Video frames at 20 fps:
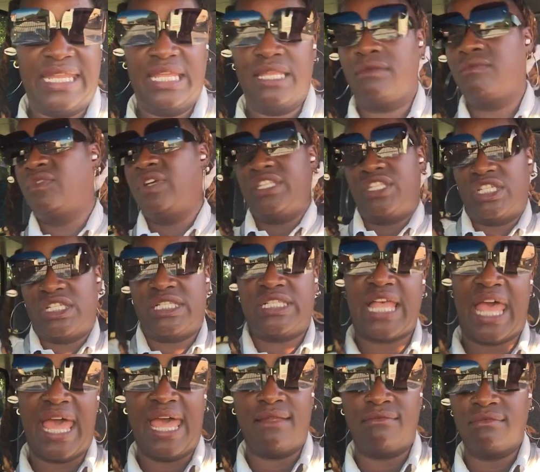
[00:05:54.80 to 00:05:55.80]
didn't, we just
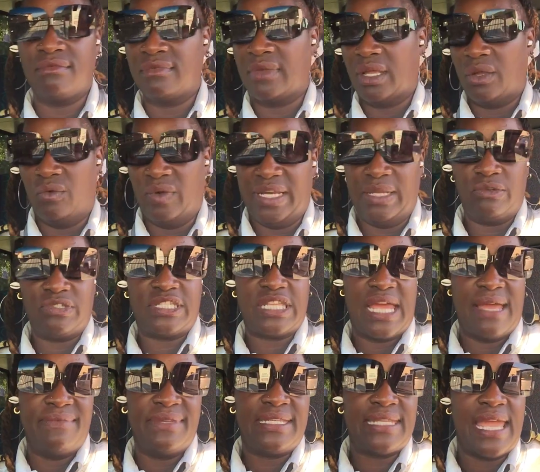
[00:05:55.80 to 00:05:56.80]
sat. When it was
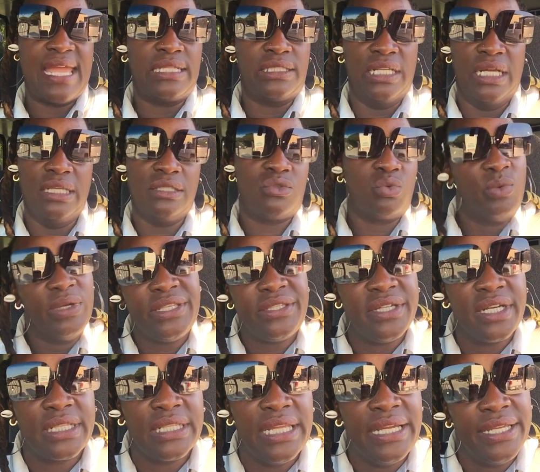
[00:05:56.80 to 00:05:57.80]
time to take lunch, we
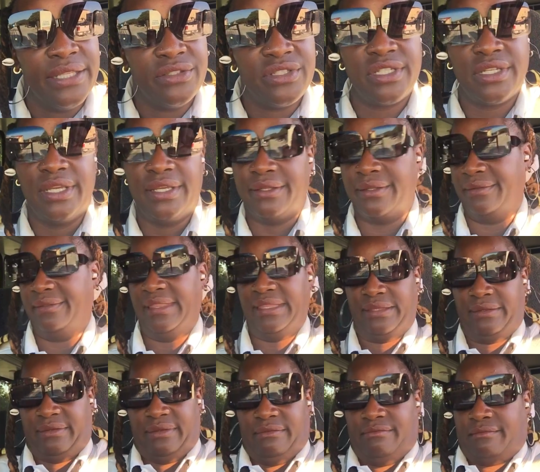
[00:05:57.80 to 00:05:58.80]
took lunch.
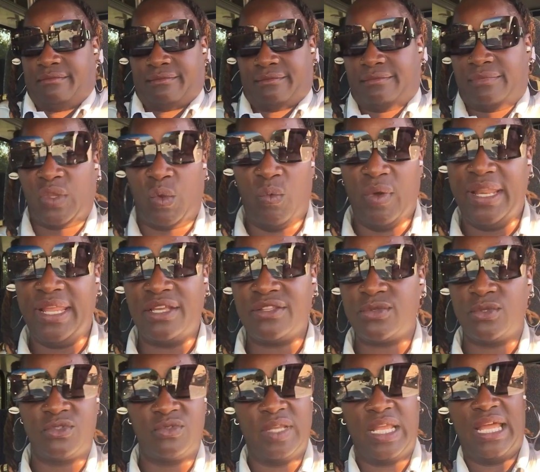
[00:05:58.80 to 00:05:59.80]
What
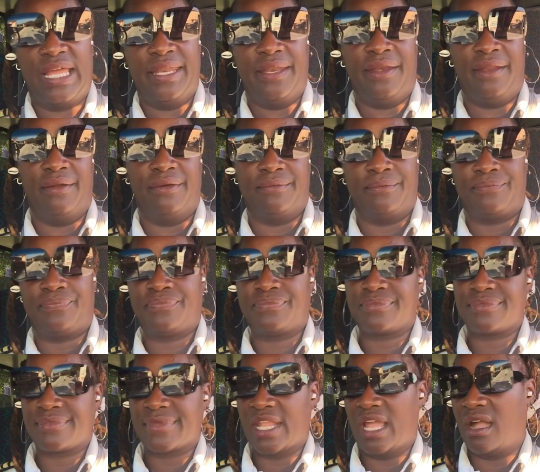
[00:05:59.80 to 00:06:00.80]
else was we gonna do?
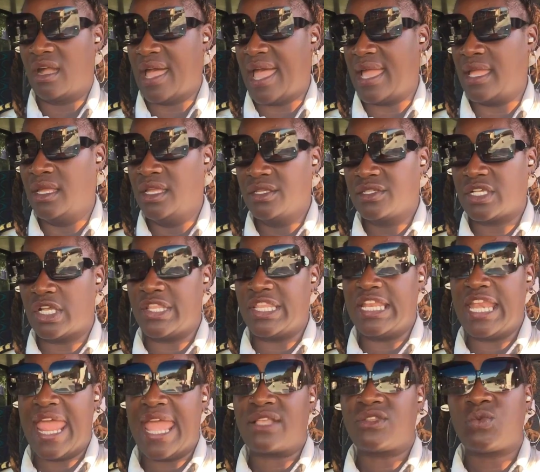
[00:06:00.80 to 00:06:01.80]
Okay. So
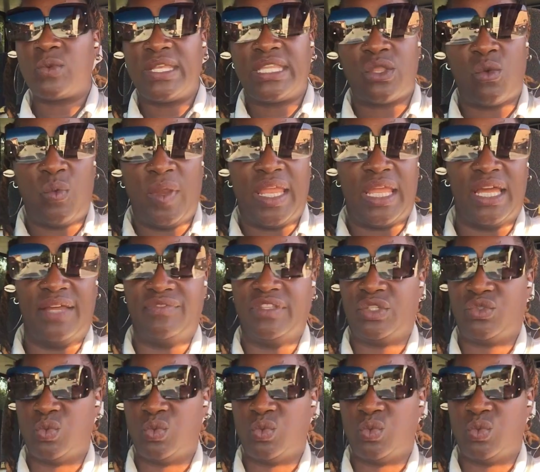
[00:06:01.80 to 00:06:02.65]
the next week, the week of the